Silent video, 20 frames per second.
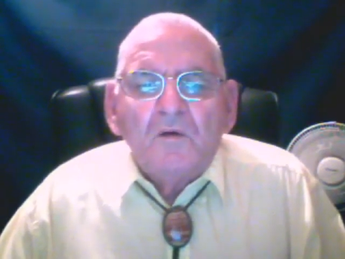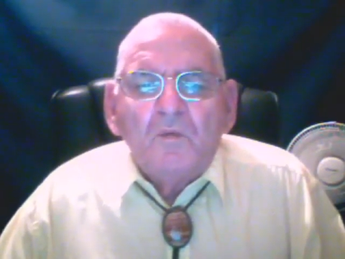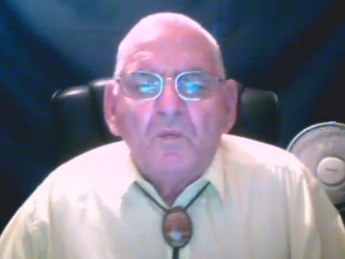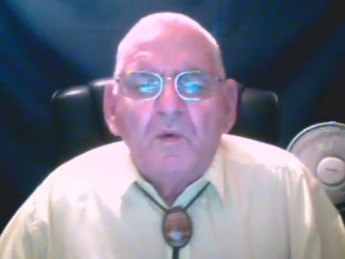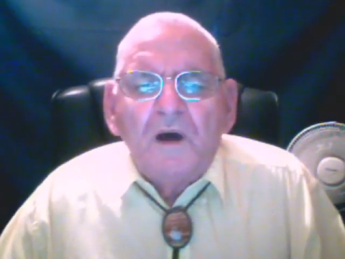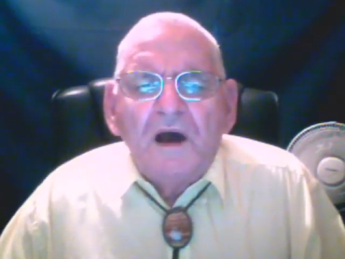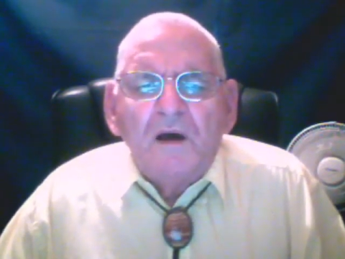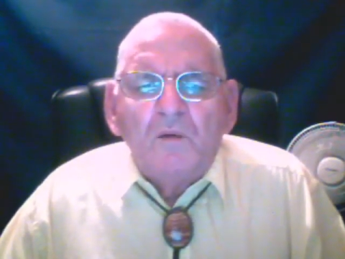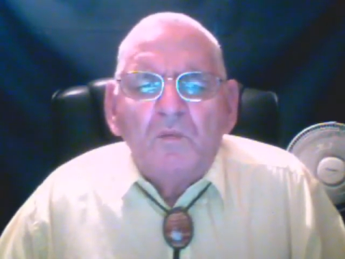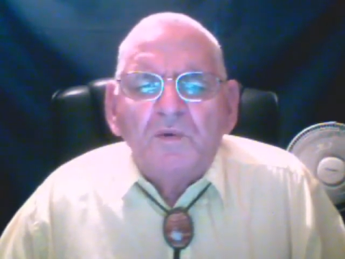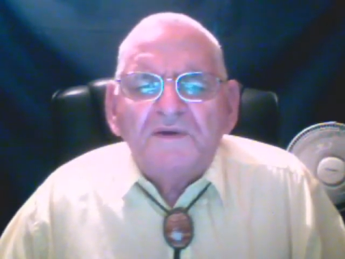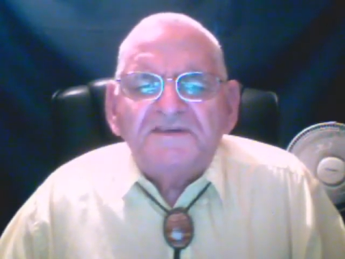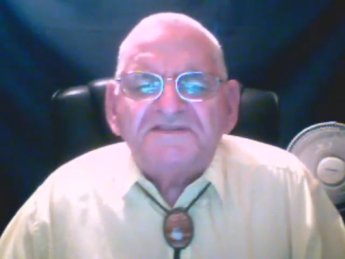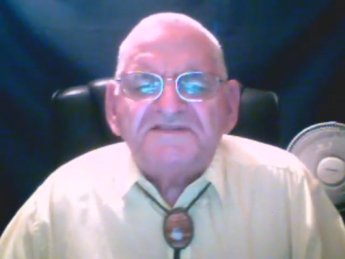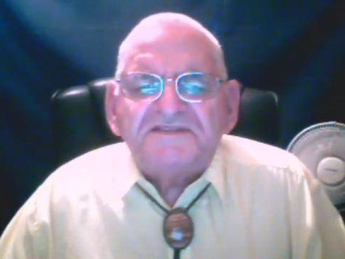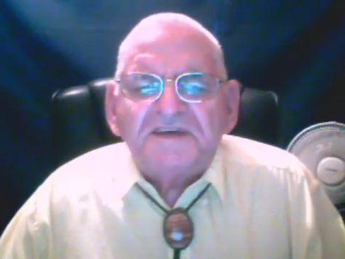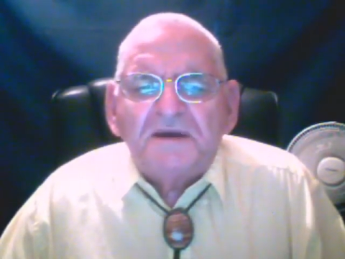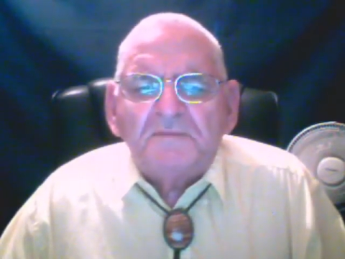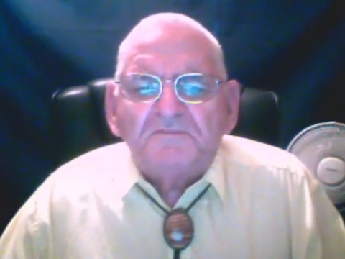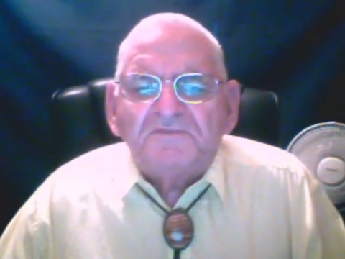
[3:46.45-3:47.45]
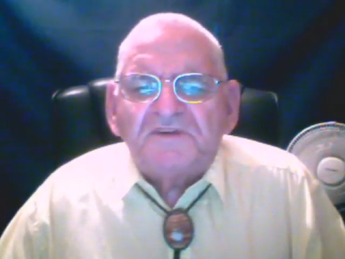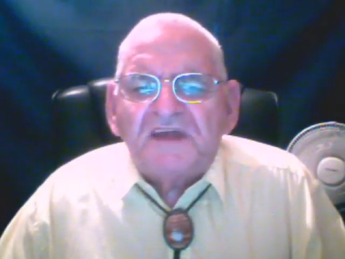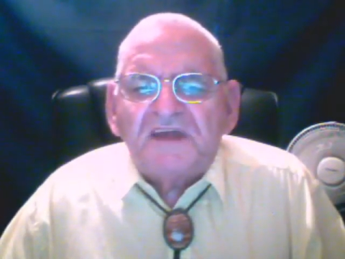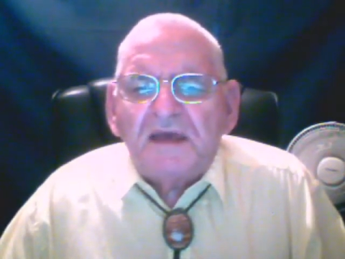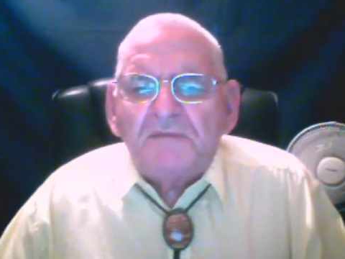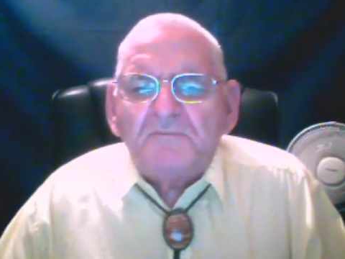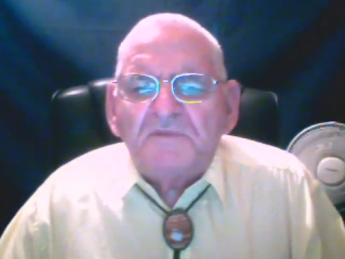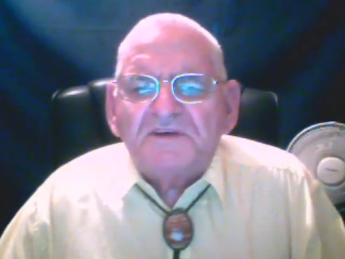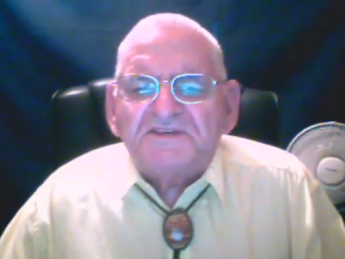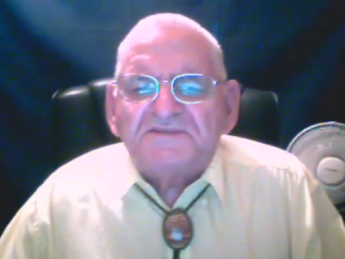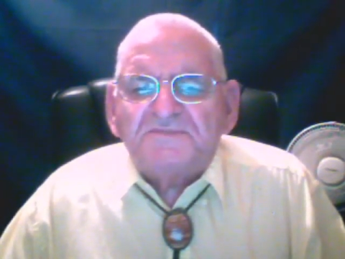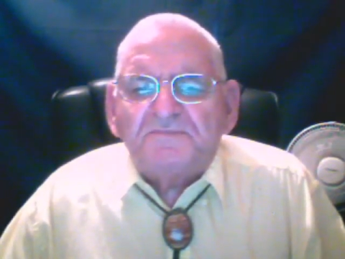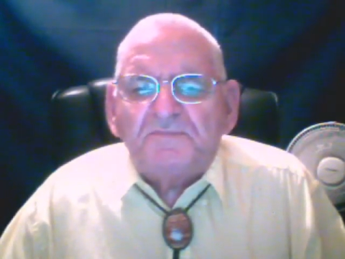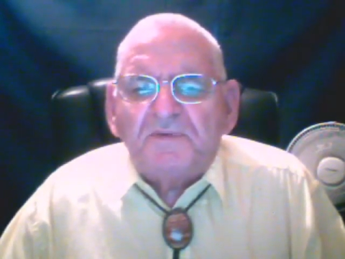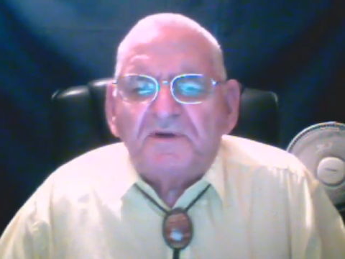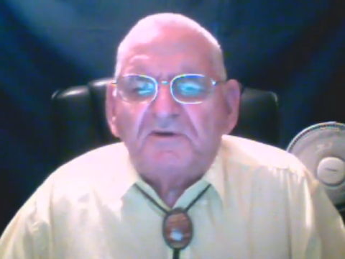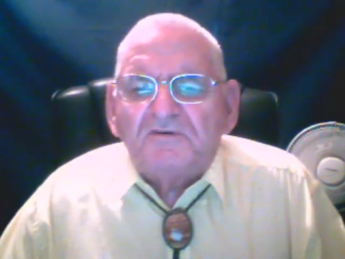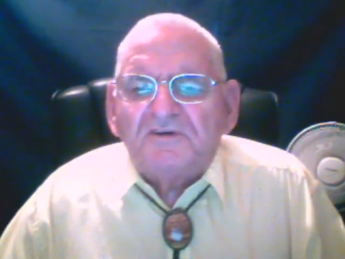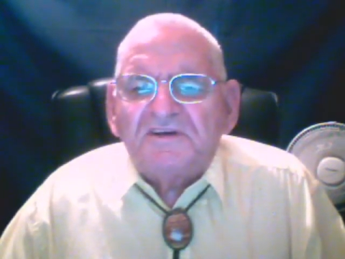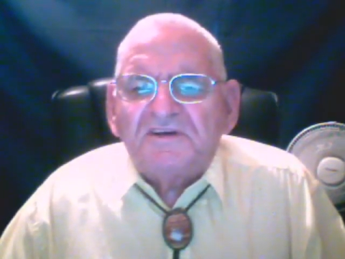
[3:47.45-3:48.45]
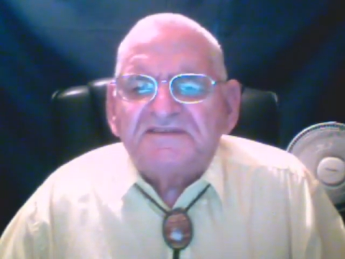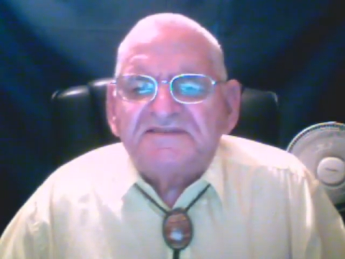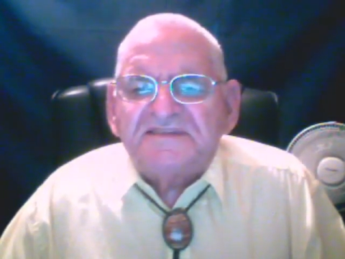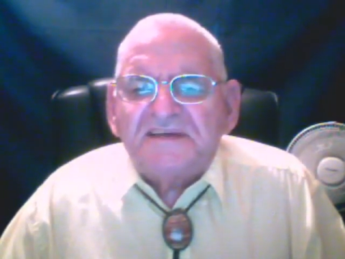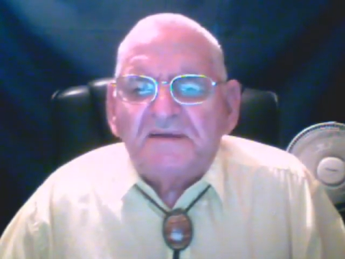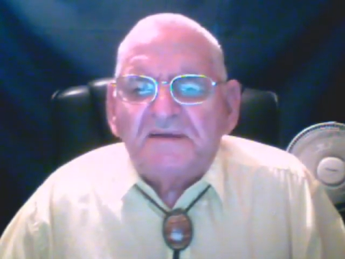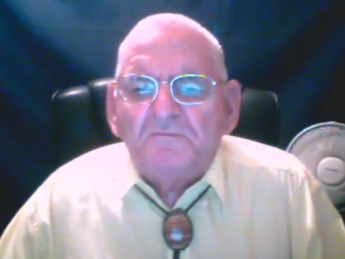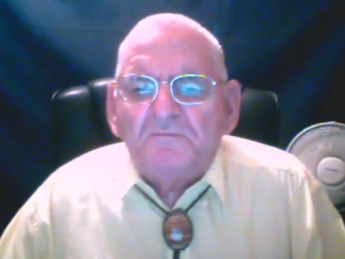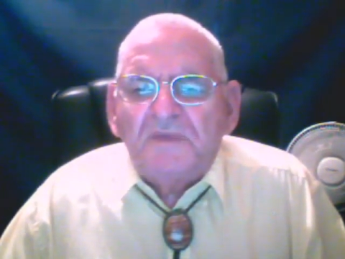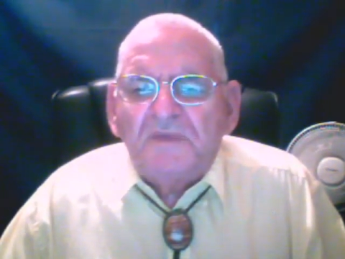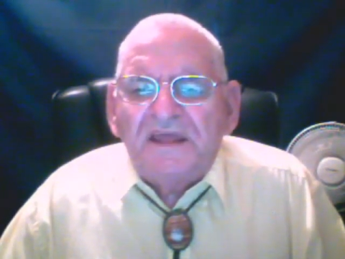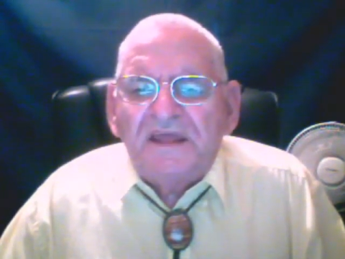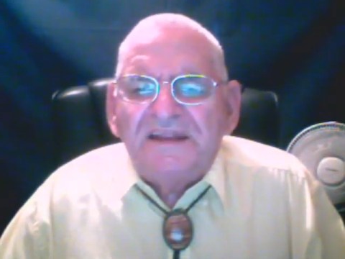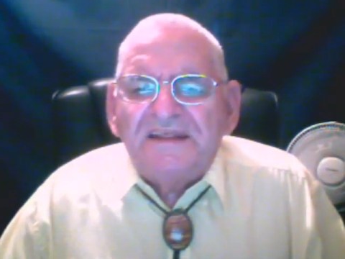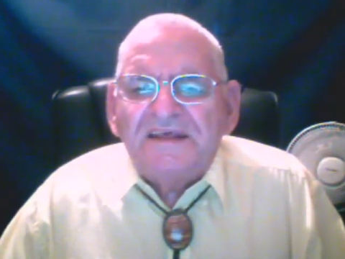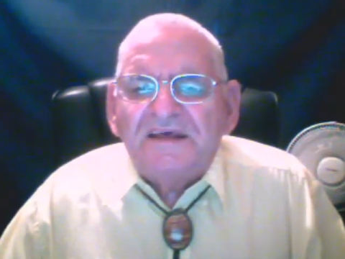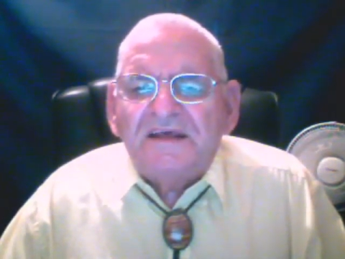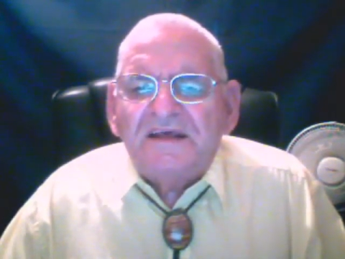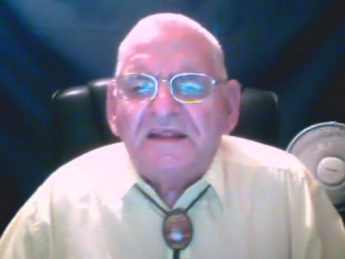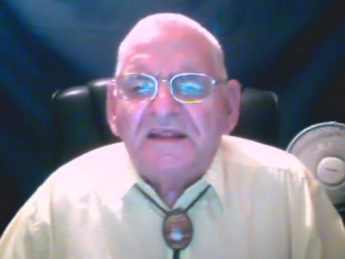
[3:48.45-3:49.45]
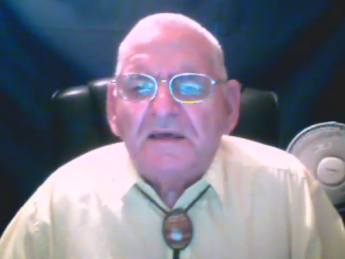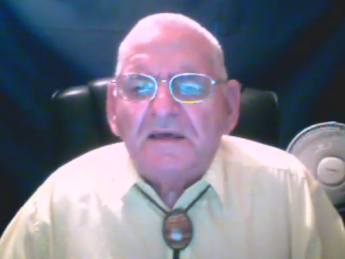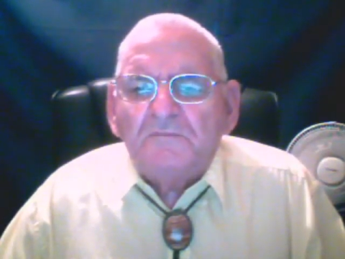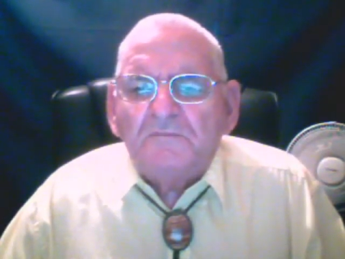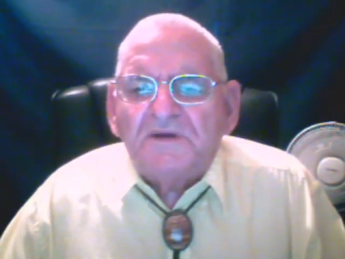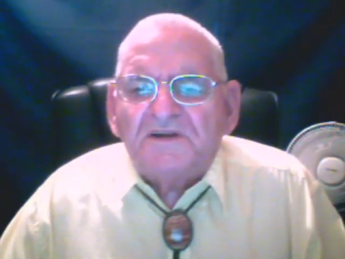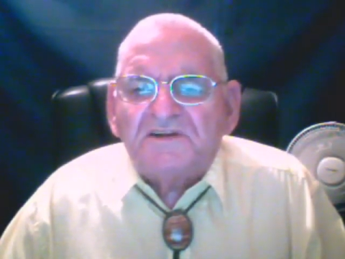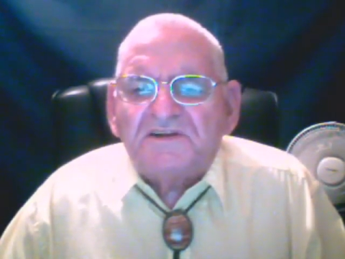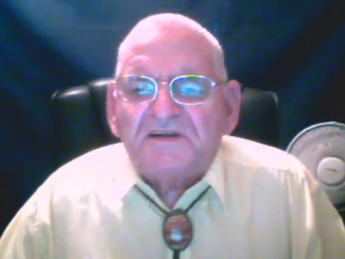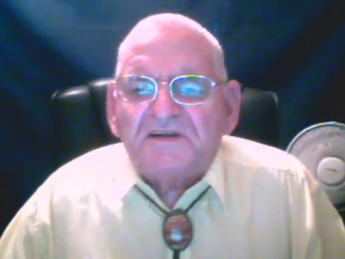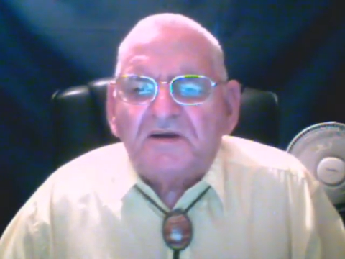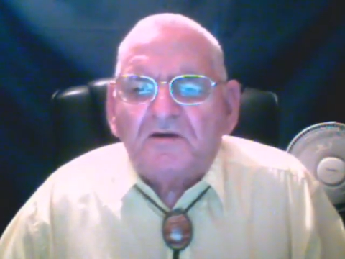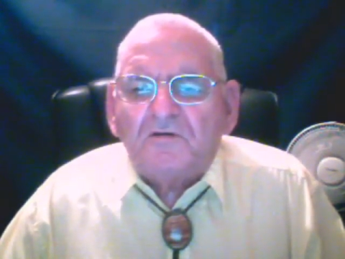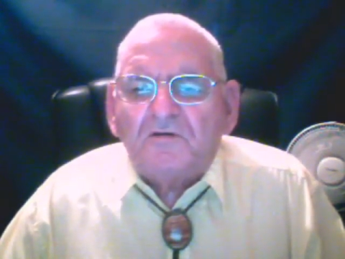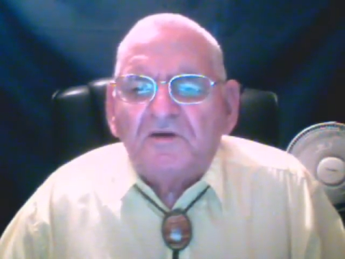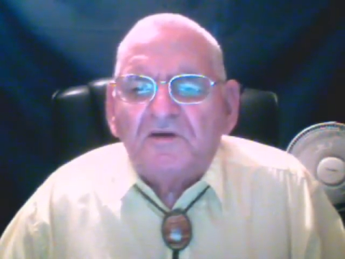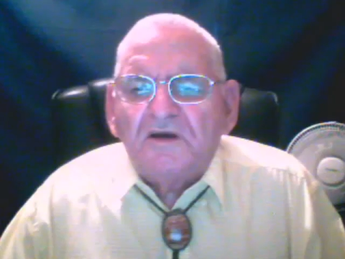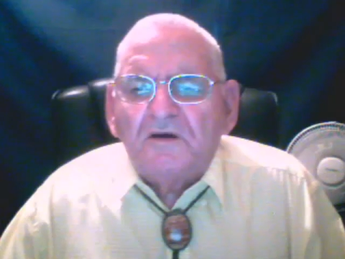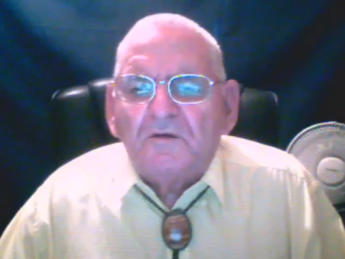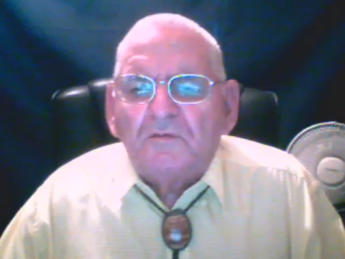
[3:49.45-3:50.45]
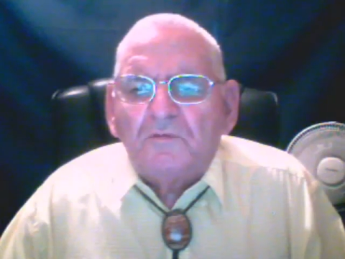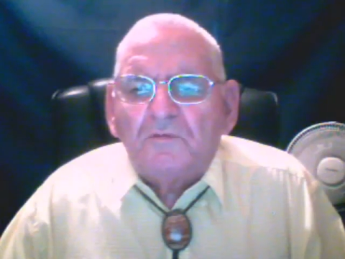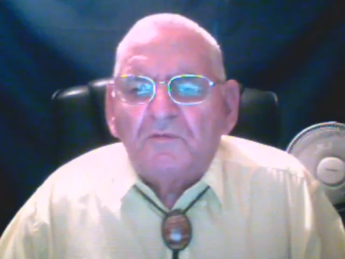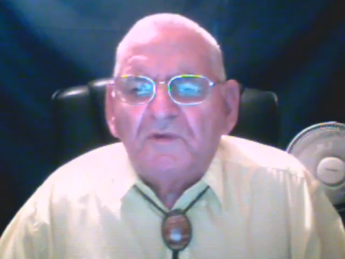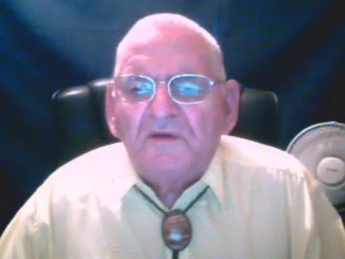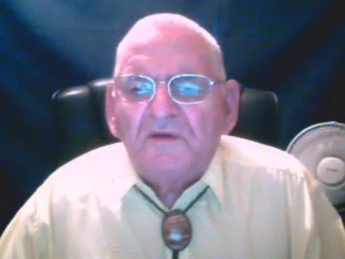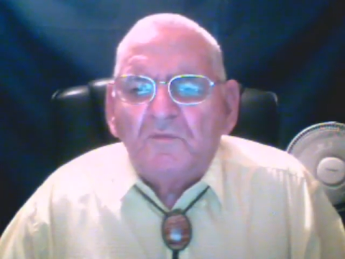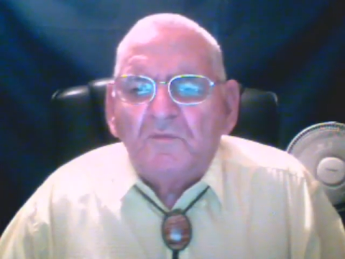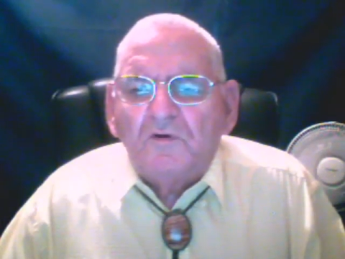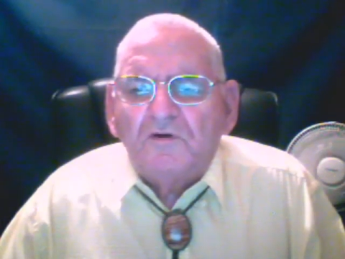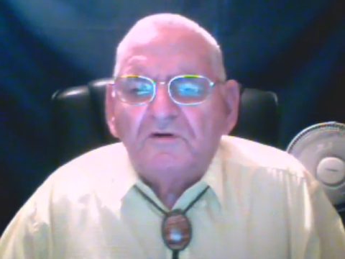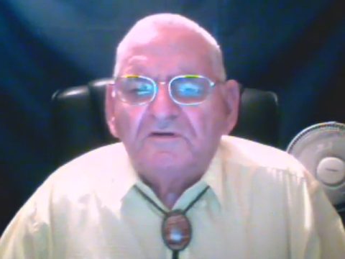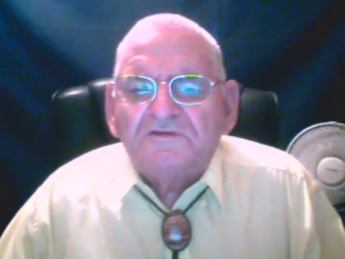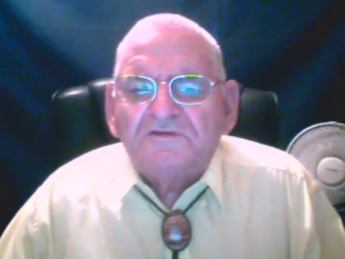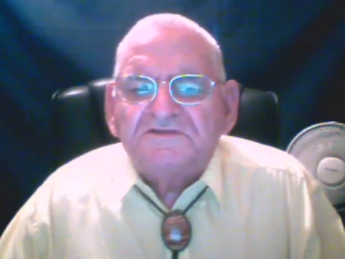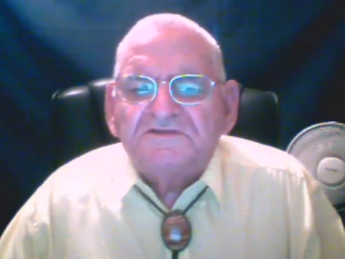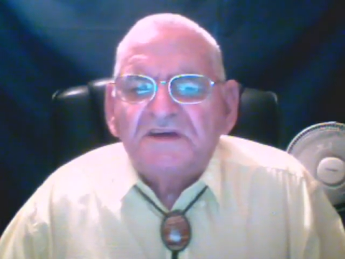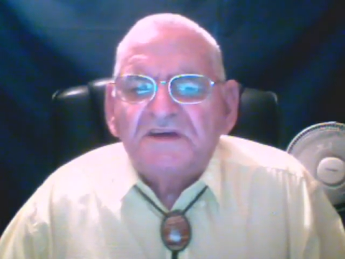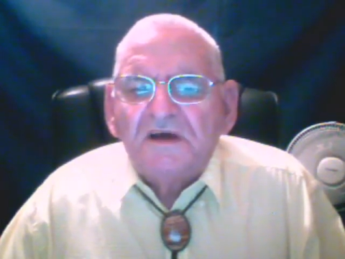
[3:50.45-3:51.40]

While we sometimes experience immediate and material rewards